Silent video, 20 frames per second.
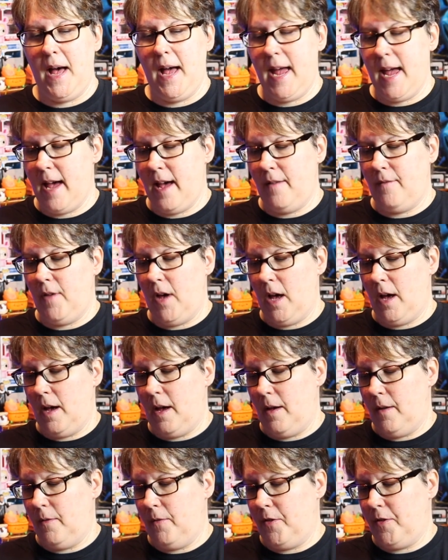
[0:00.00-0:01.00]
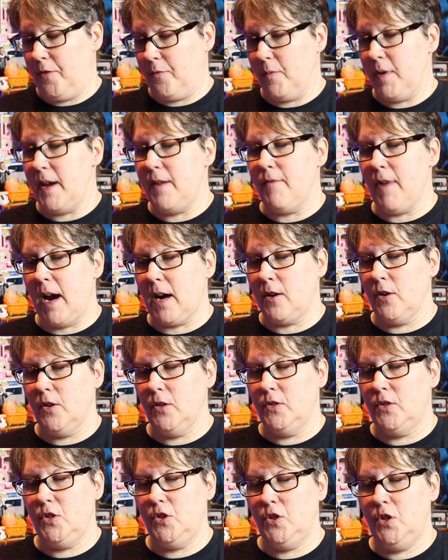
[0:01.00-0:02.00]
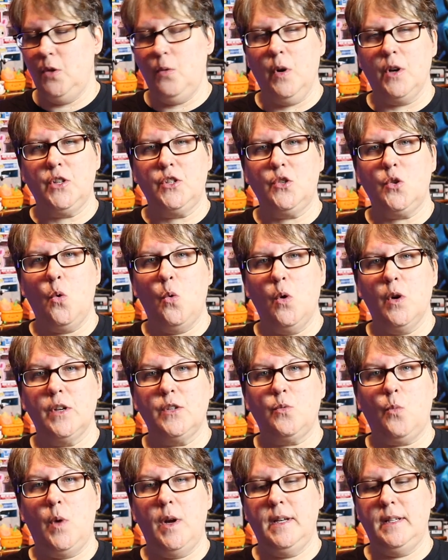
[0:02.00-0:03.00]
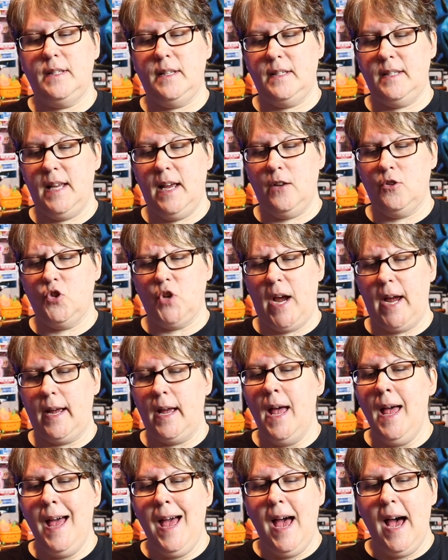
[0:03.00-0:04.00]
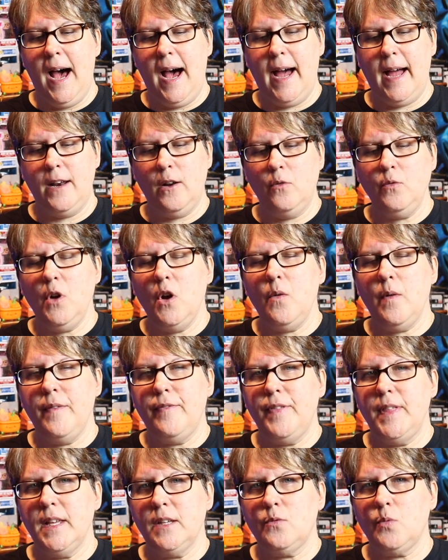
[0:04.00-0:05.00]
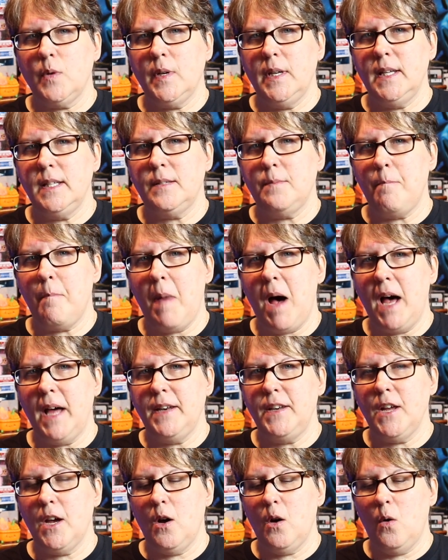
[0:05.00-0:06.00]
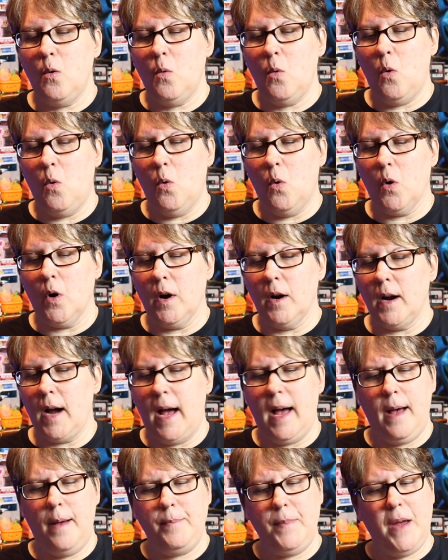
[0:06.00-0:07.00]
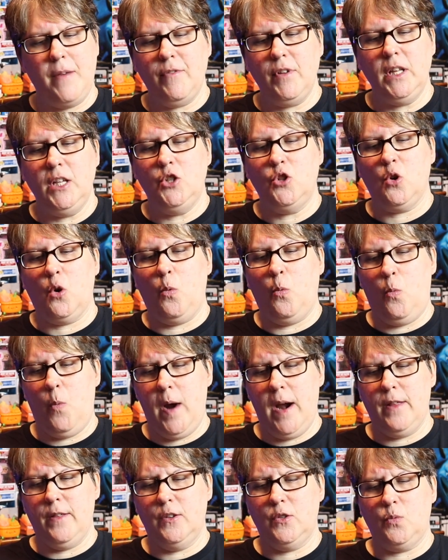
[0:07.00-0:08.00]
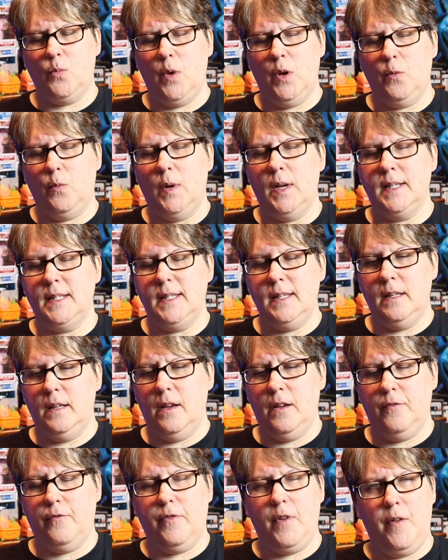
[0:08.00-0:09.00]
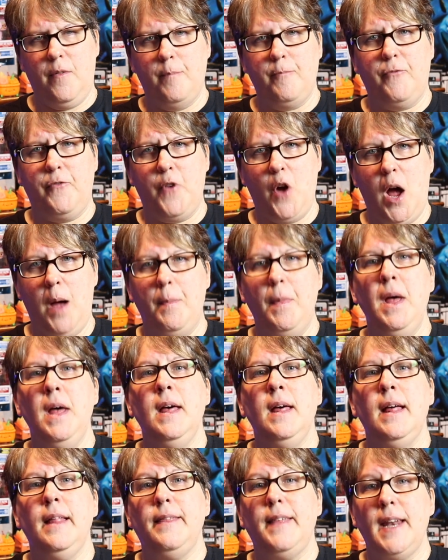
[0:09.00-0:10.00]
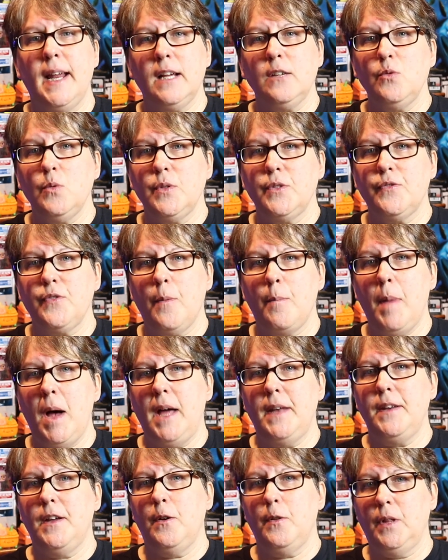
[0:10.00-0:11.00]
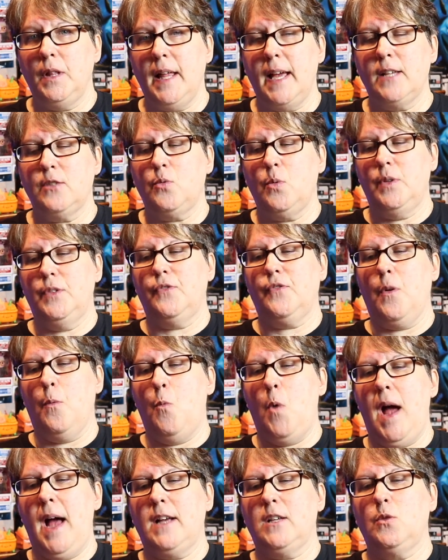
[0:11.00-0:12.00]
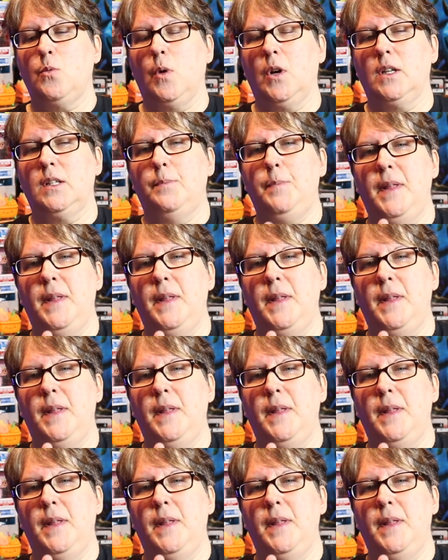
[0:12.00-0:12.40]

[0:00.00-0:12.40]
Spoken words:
I have three records. Two are scores. One is a soundtrack. I don't know if this one is Mondo or I'm not really sure where this one was from. The next one's from Mondo, the last one's from Waxworks.